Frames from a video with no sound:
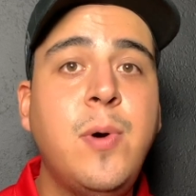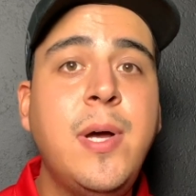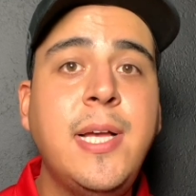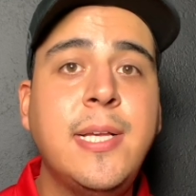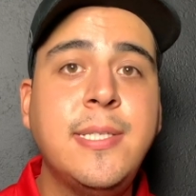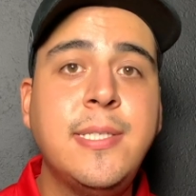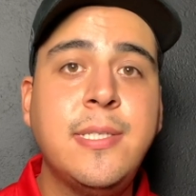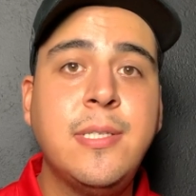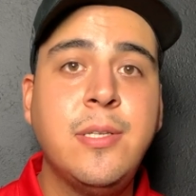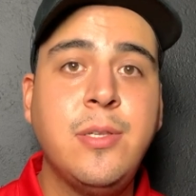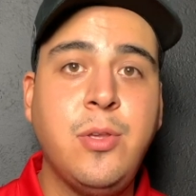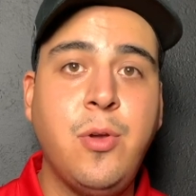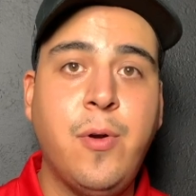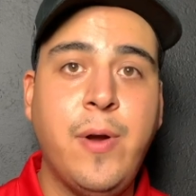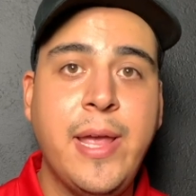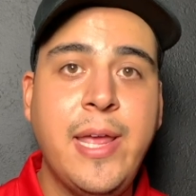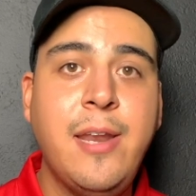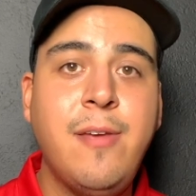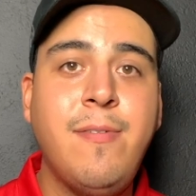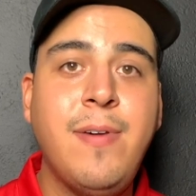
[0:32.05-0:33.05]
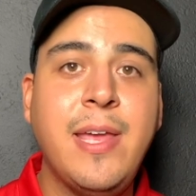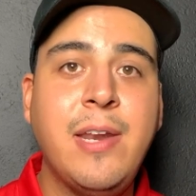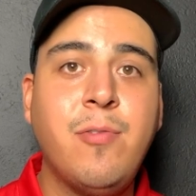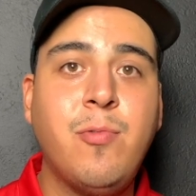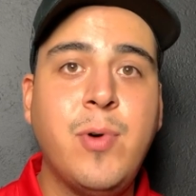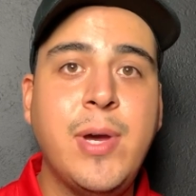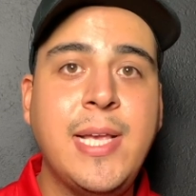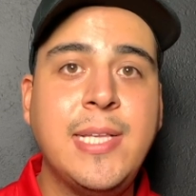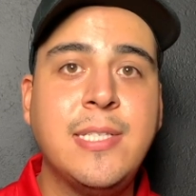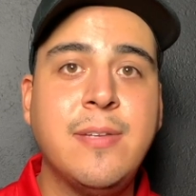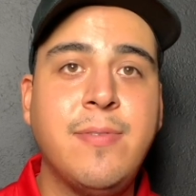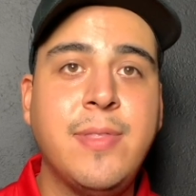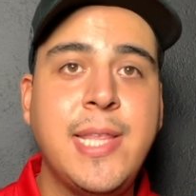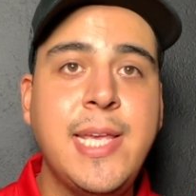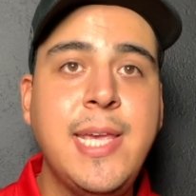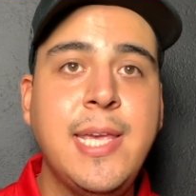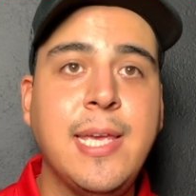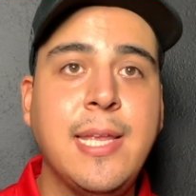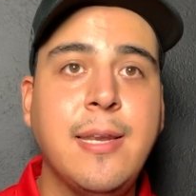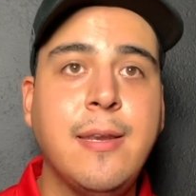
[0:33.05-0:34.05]
us your innovative ways of
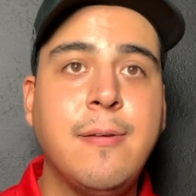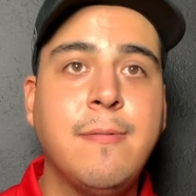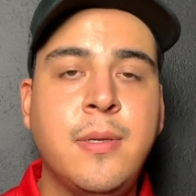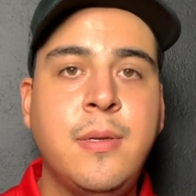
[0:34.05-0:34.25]
thinking.